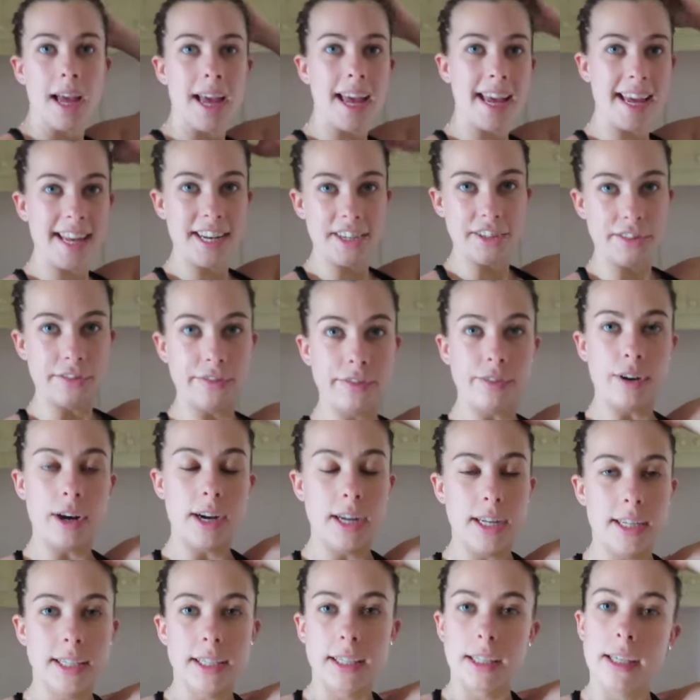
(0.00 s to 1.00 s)
it is
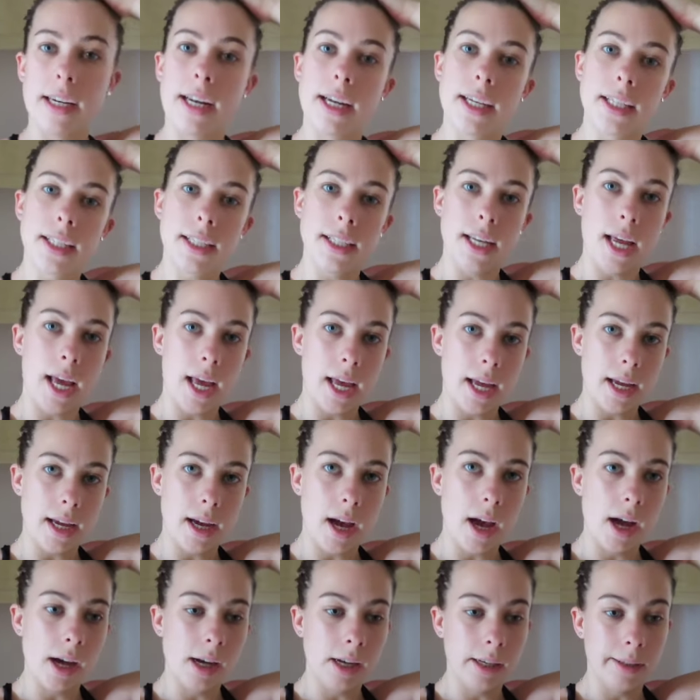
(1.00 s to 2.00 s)
Friday as the next day
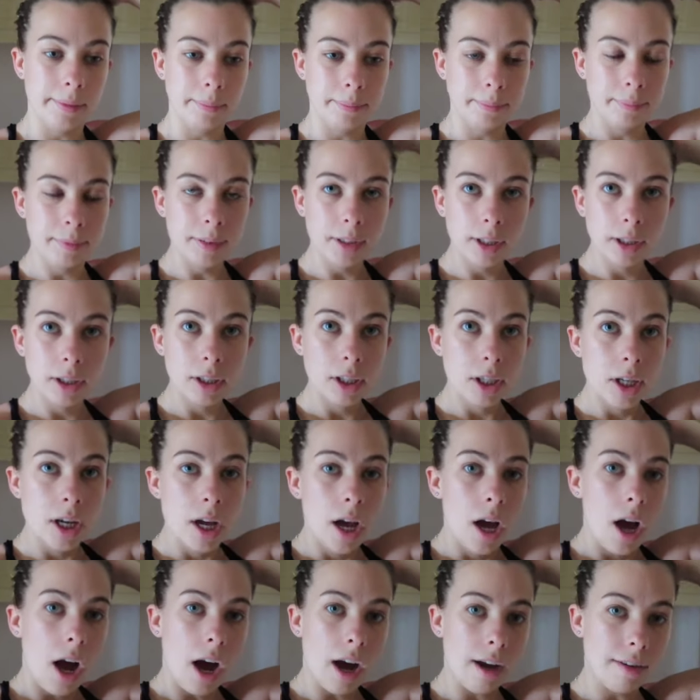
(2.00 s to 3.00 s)
um,
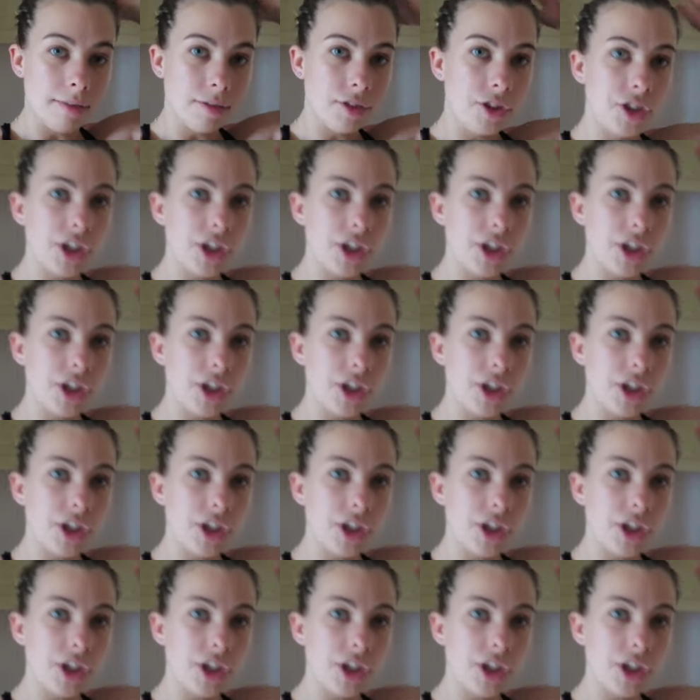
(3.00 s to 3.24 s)
I've